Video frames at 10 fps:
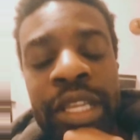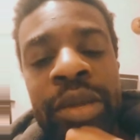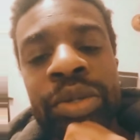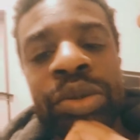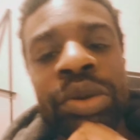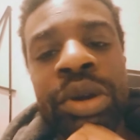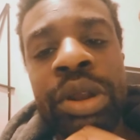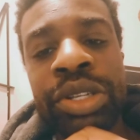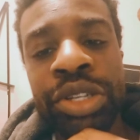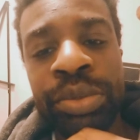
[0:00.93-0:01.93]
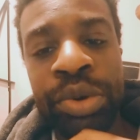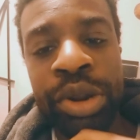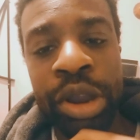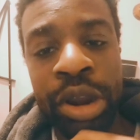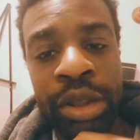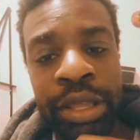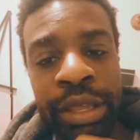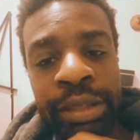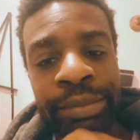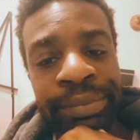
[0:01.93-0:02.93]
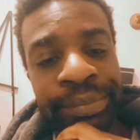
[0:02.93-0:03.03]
Hey, what's going on? It's your boy RK